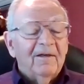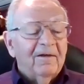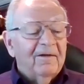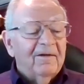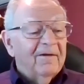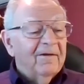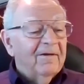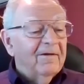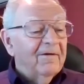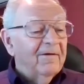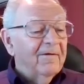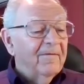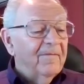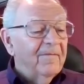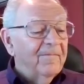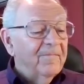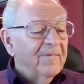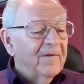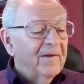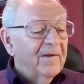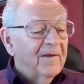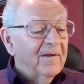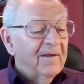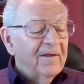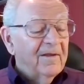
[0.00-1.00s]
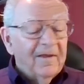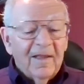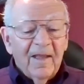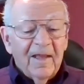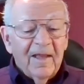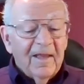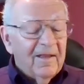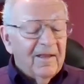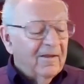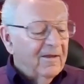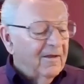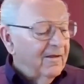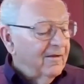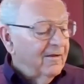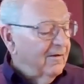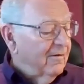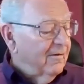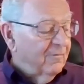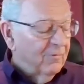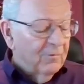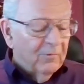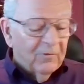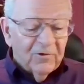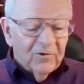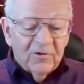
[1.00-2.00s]
And
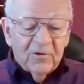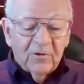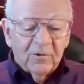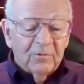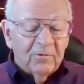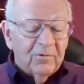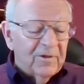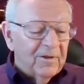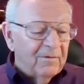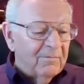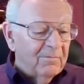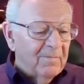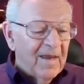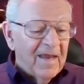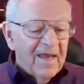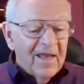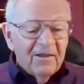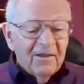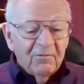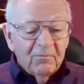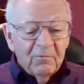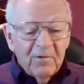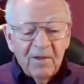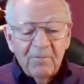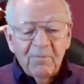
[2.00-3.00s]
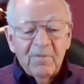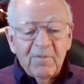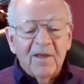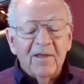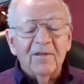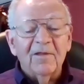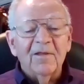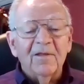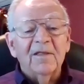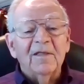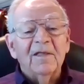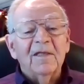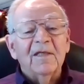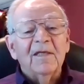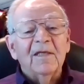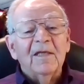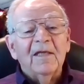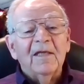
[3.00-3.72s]
it was true in men, women,